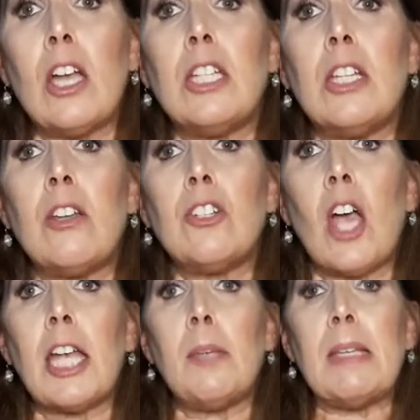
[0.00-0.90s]
on to their
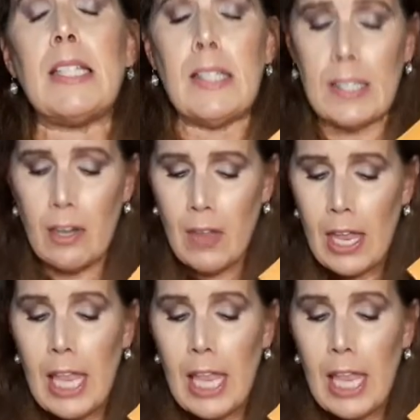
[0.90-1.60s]
documents and stuff.